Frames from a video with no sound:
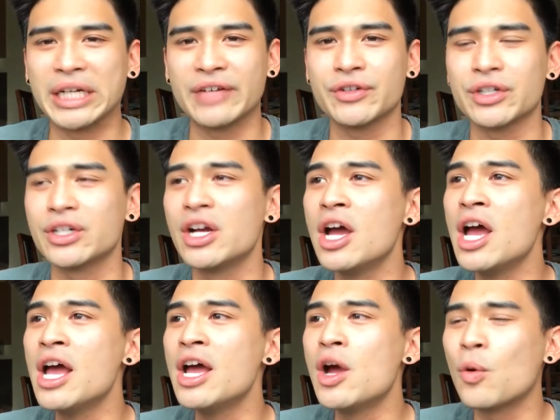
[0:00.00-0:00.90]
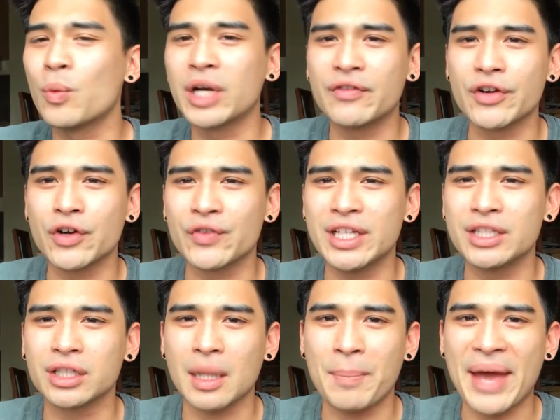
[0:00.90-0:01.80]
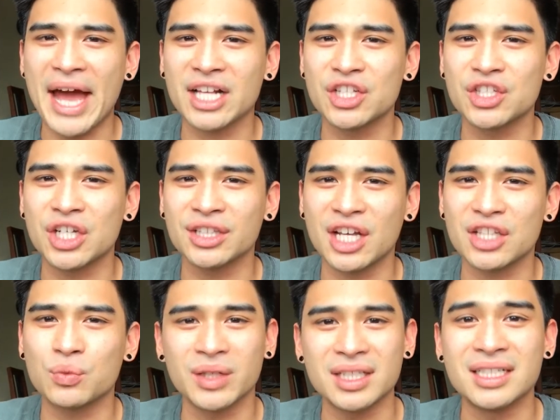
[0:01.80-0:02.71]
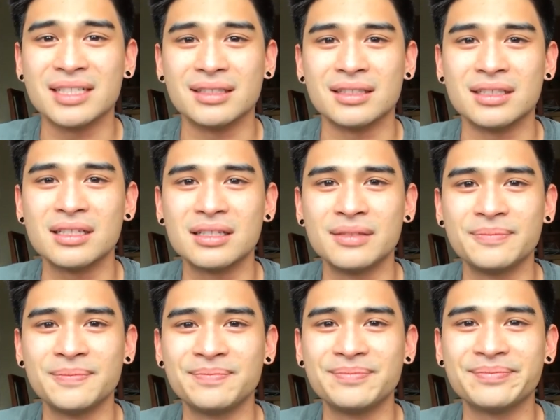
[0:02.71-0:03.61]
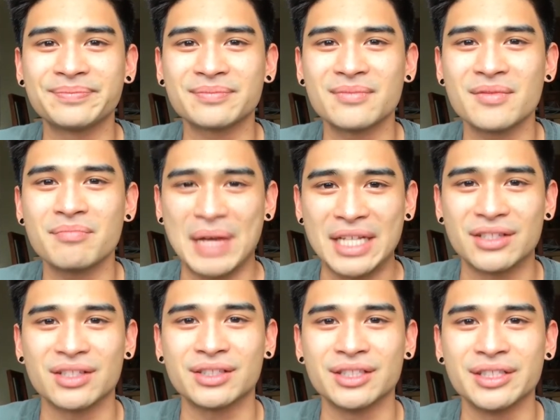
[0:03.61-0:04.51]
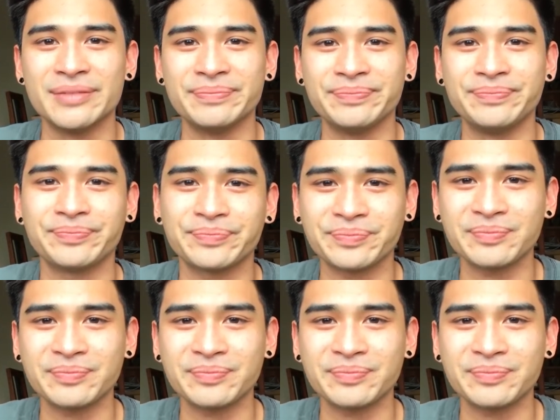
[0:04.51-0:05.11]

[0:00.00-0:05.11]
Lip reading: So whatever it reads on the packaging, that's what it is, basically.